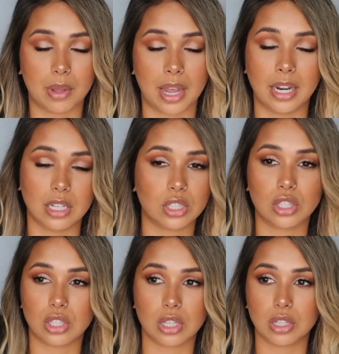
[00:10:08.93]
and
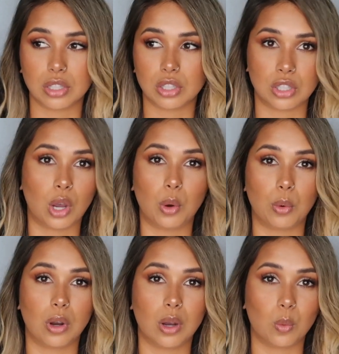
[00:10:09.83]
it's
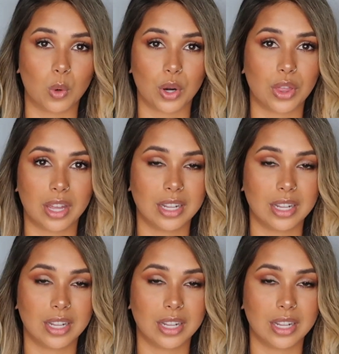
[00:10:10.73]
so worth